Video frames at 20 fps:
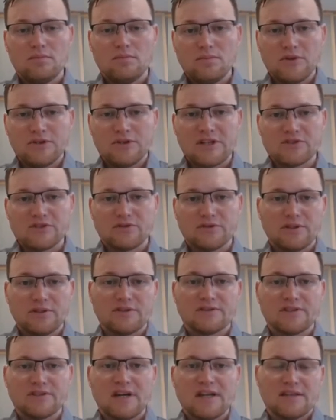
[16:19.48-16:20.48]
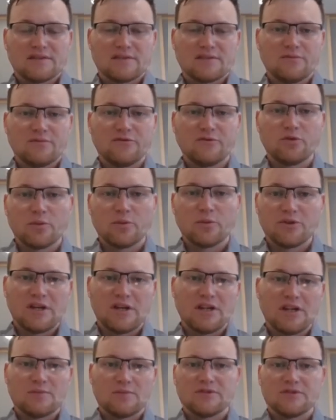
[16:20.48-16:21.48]
potentially designing some floor
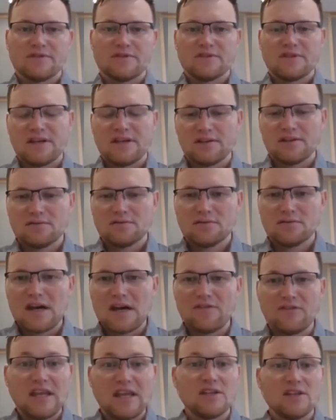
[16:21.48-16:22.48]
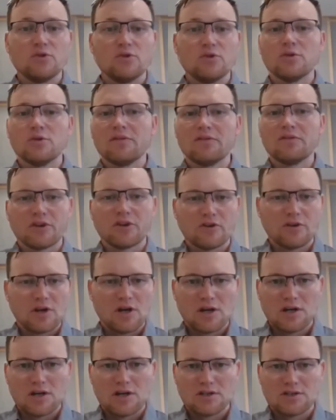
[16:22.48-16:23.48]
plan options that have an ADU above the
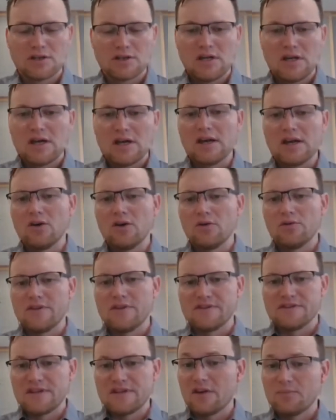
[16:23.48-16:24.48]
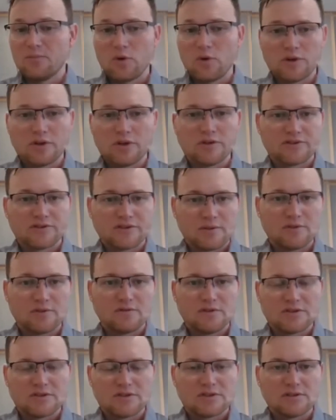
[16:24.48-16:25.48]
garage. I know the South Morrow
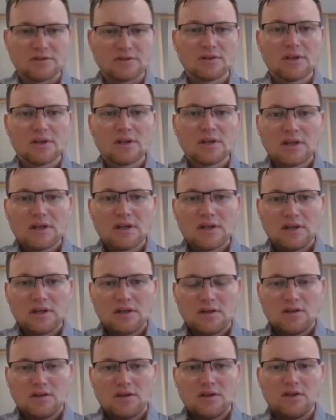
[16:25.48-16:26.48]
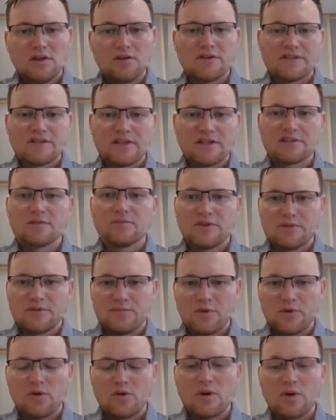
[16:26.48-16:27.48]
subdivision here in San Luis
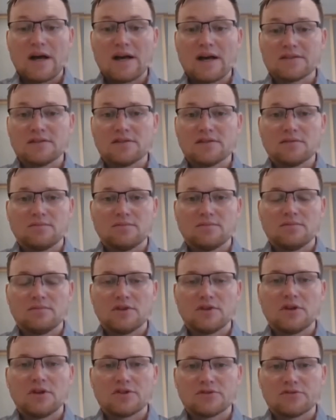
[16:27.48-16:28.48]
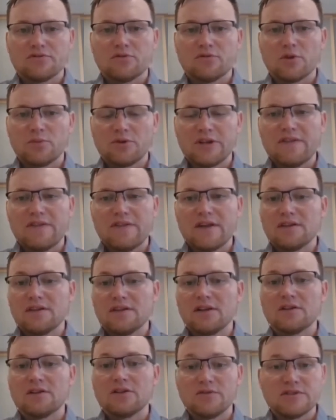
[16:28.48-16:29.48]
Obispo has a larger floor plan that
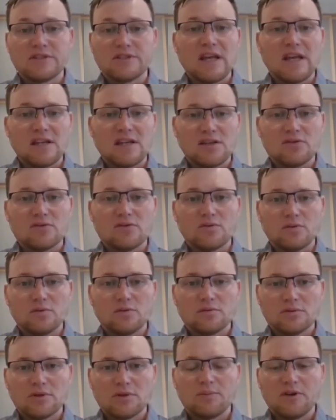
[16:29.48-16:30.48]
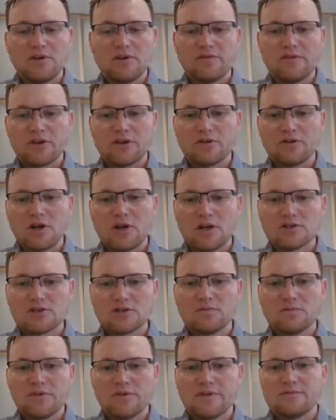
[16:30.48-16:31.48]
includes an ADU above the
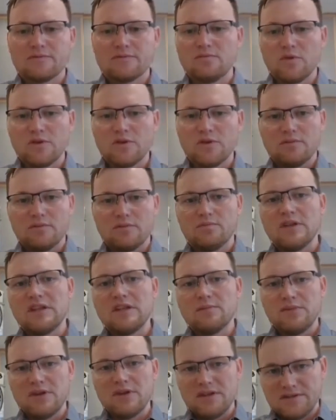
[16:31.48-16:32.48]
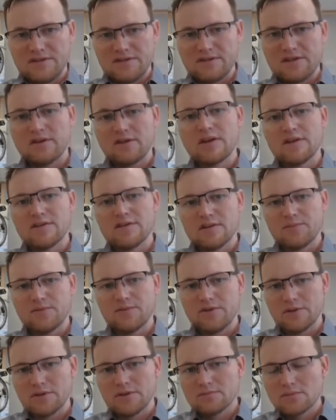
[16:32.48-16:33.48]
garage with a independent staircase up
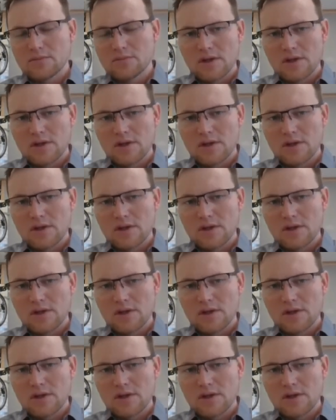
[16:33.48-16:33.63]
to it.